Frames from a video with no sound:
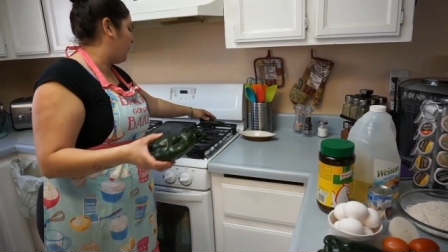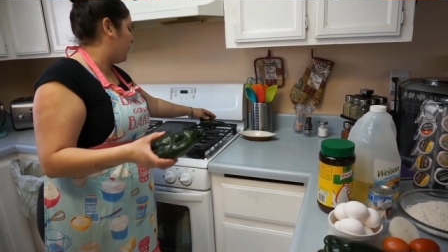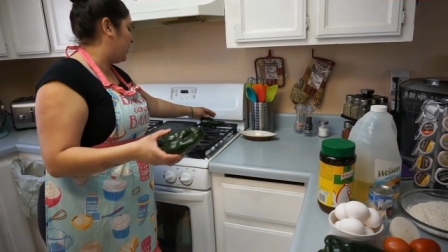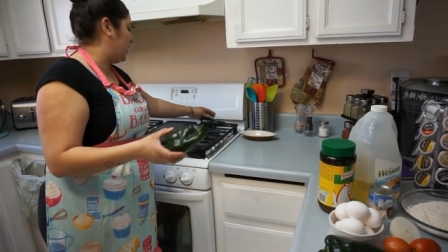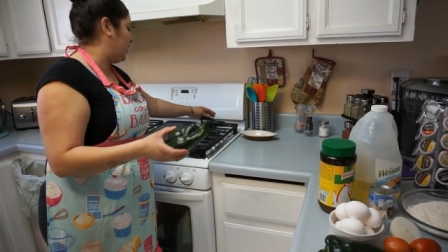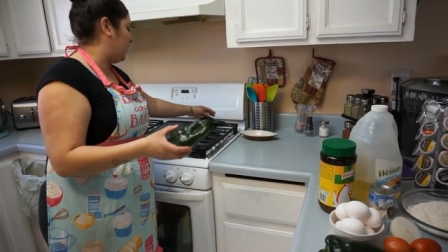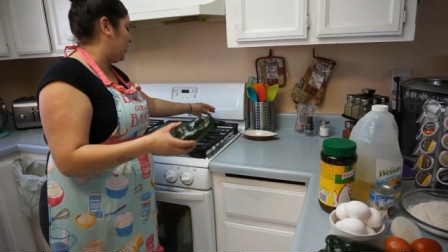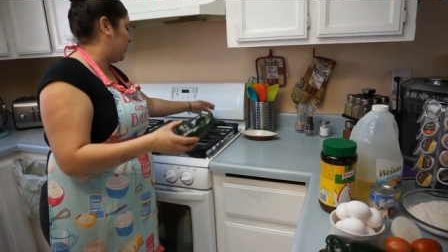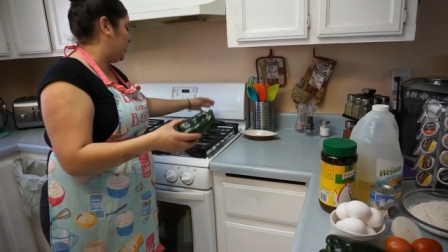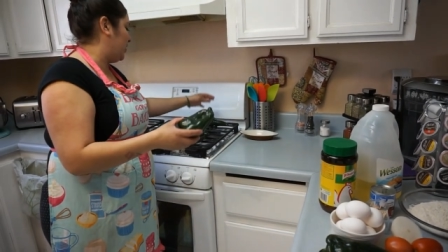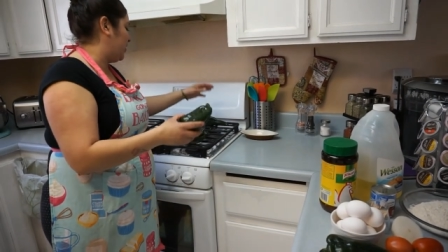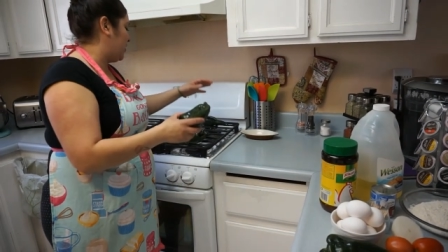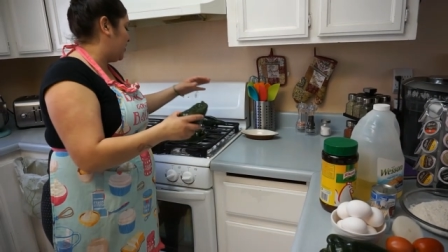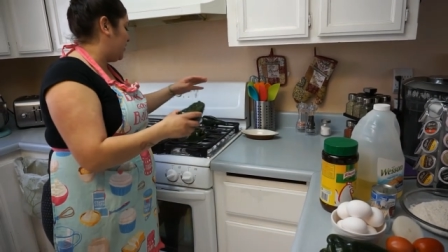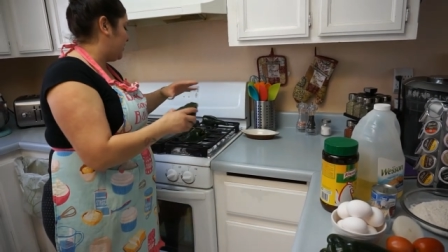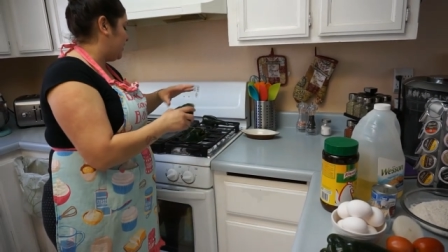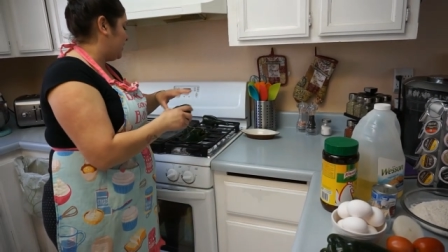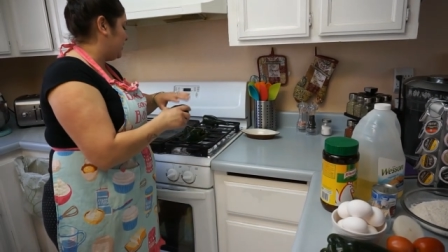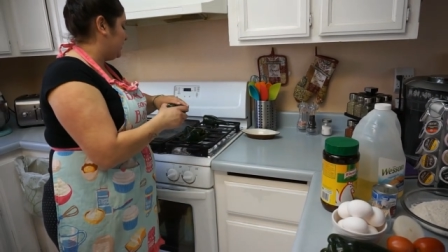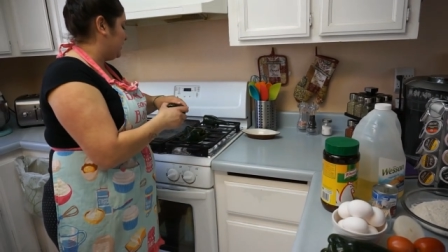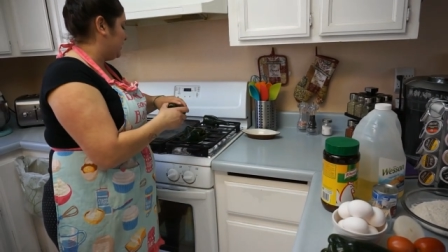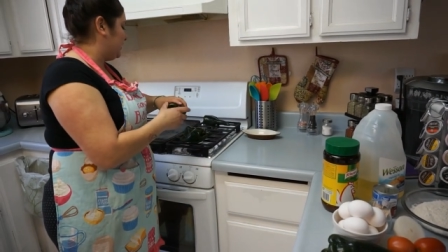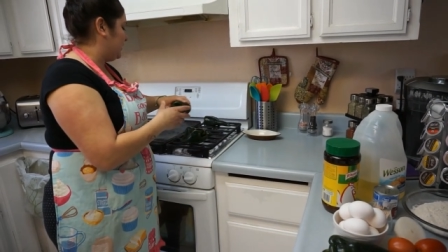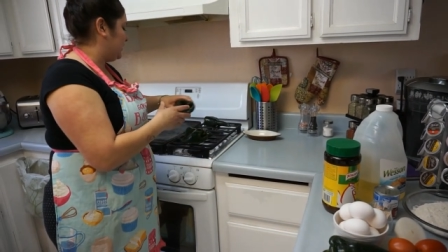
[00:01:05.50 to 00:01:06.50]
but you know
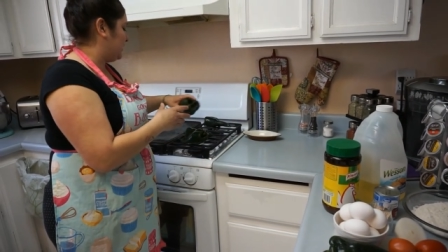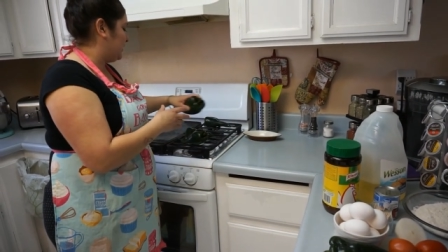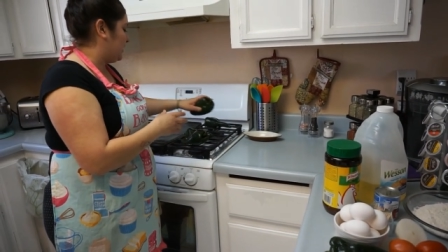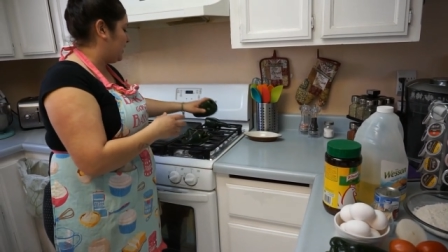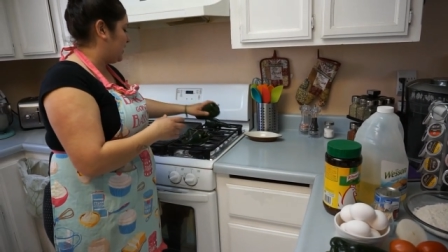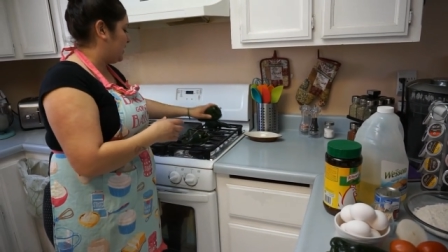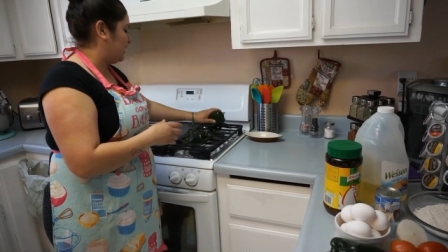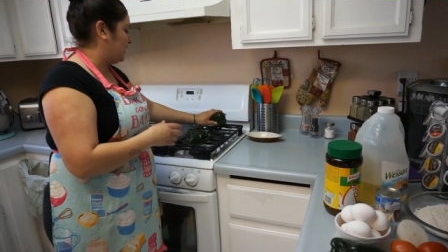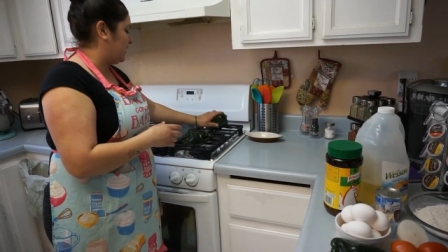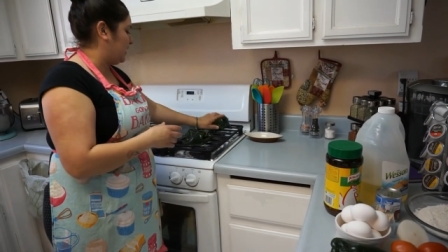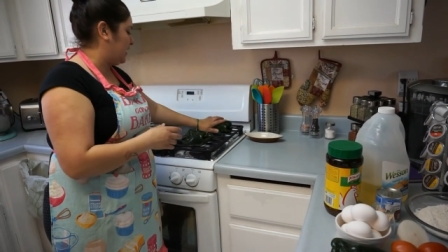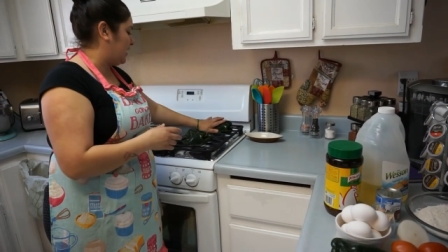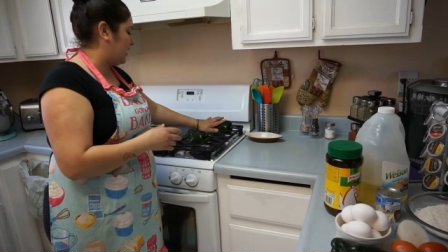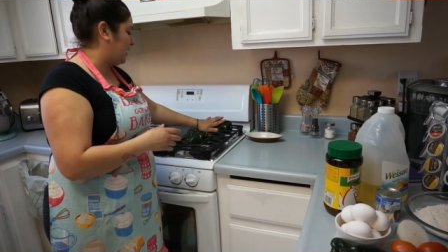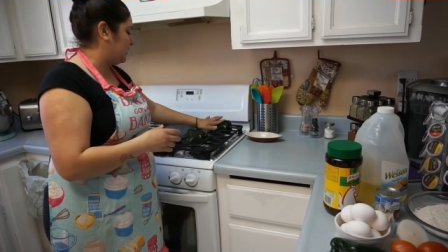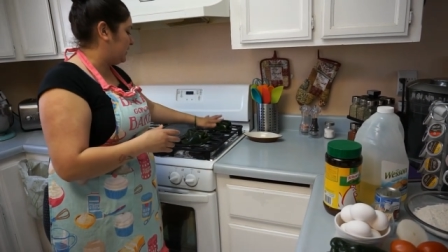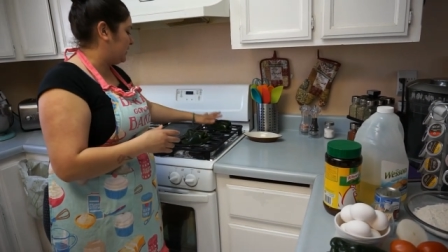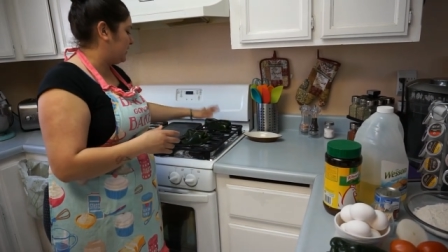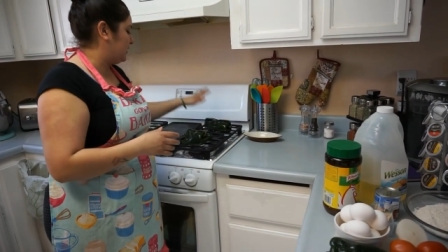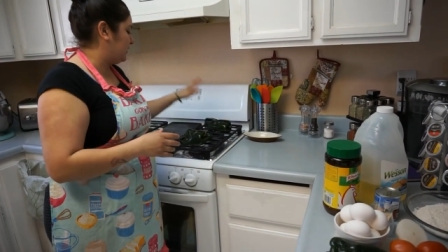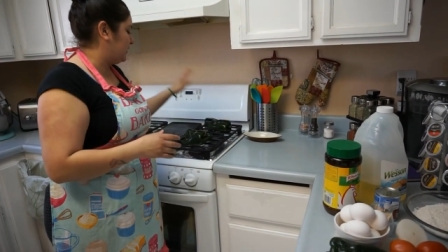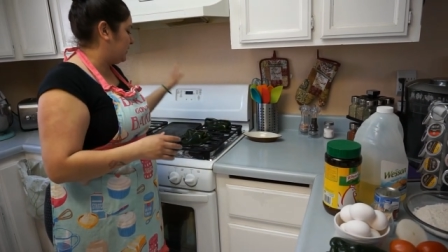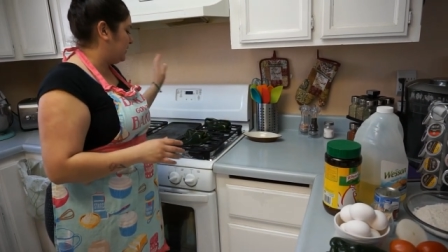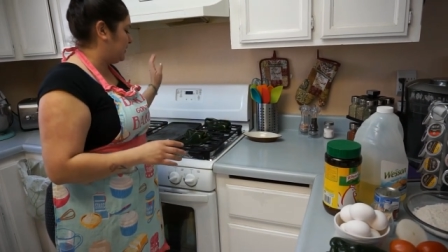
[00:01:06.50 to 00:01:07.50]
us
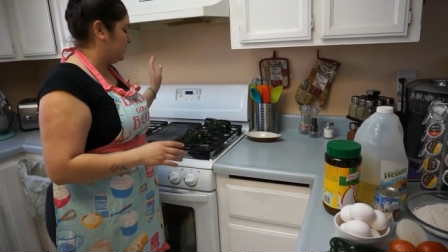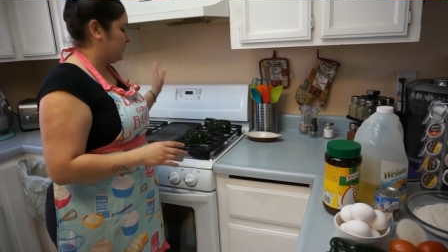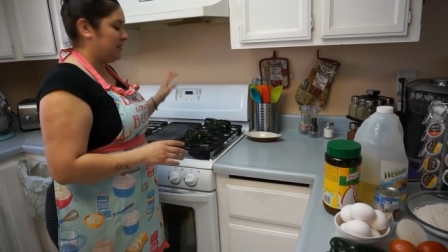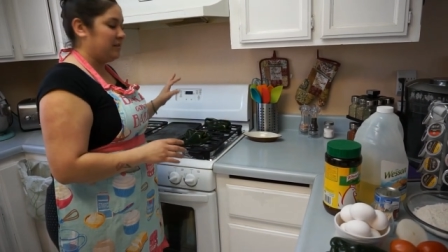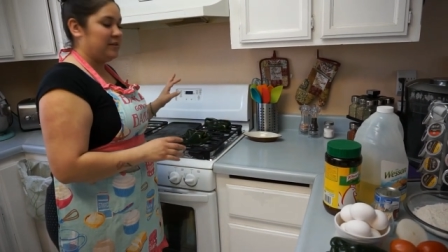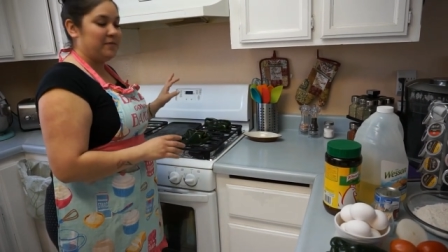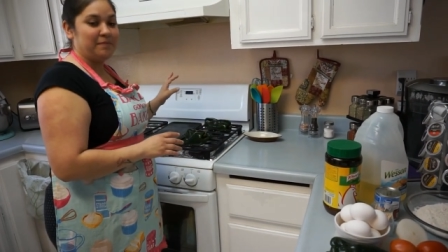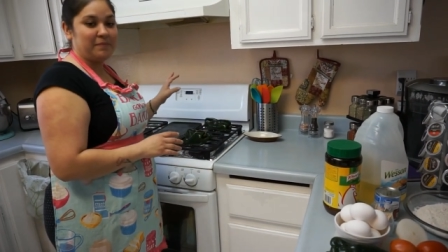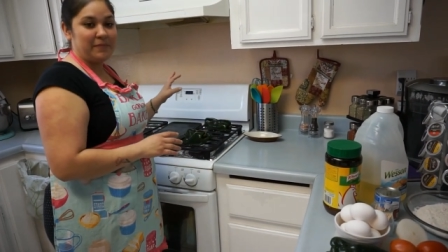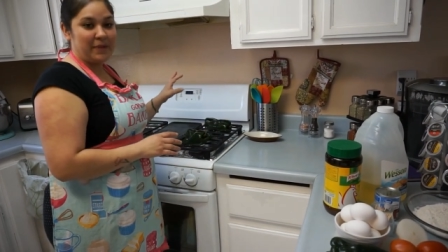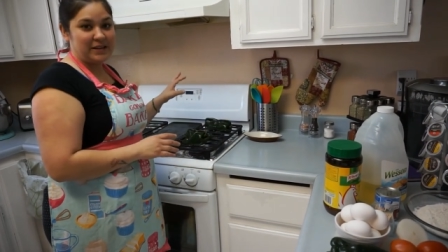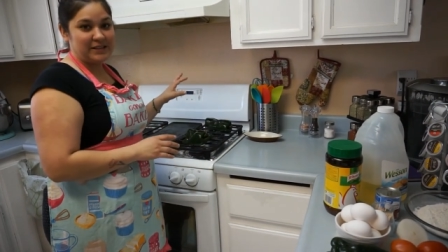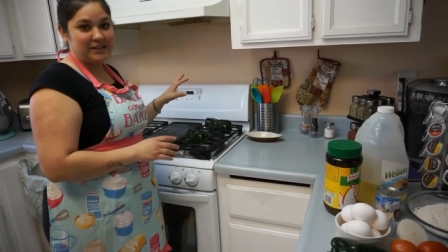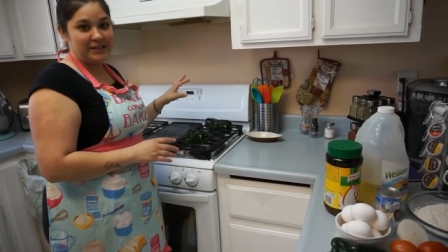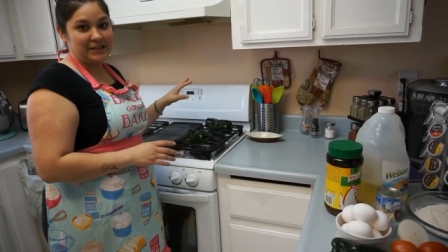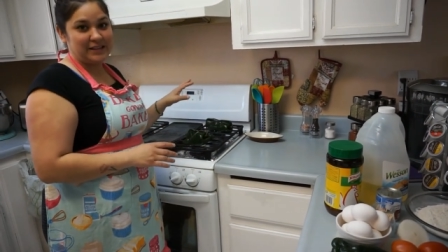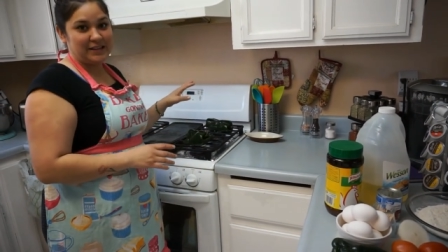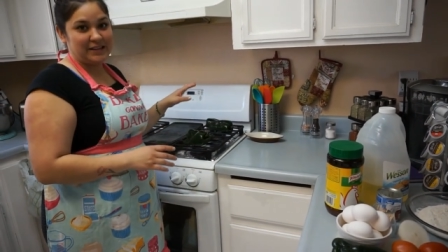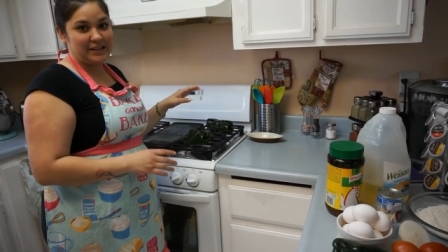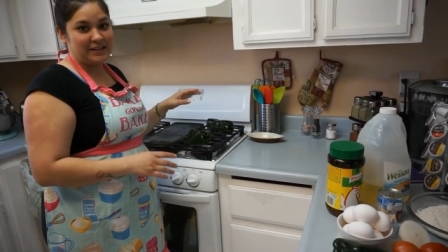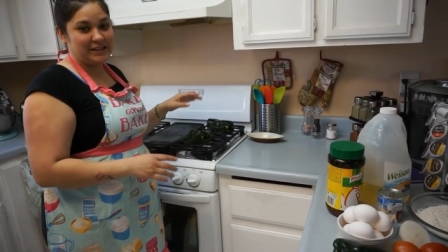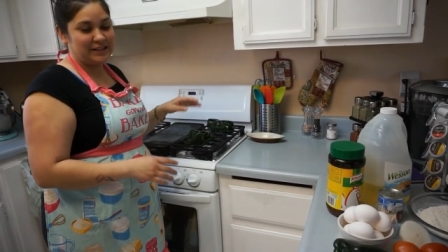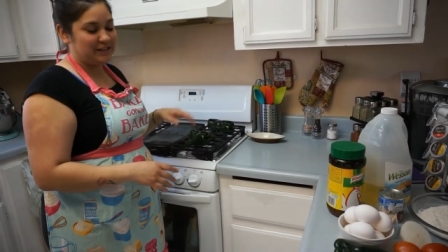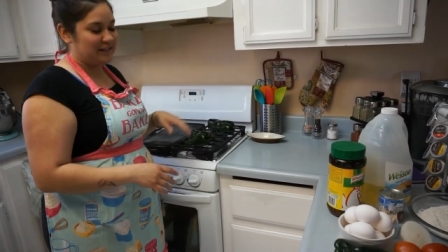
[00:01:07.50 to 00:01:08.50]
Latinas,
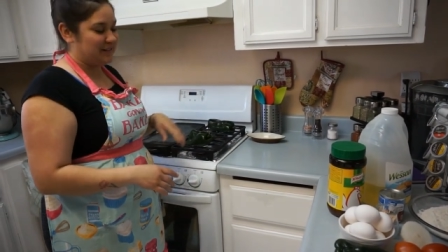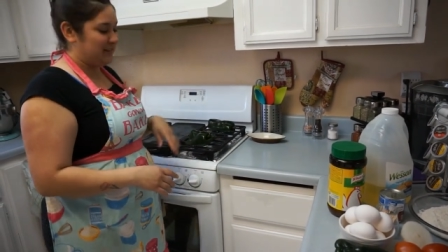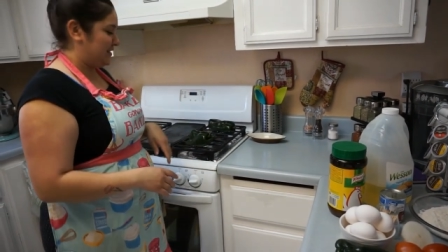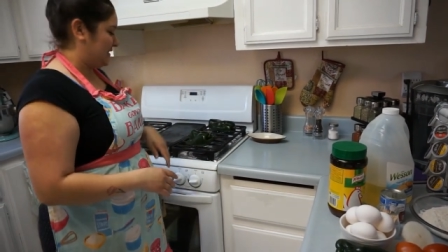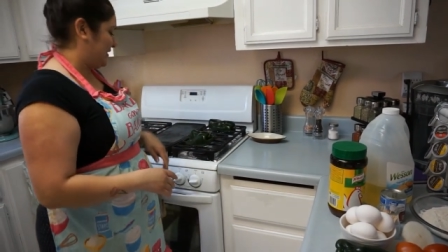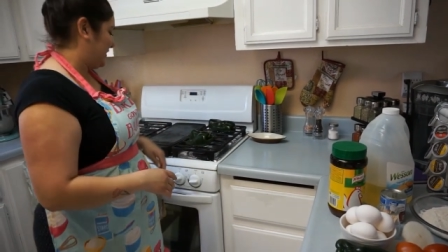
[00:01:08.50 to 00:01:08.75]
Mexicans,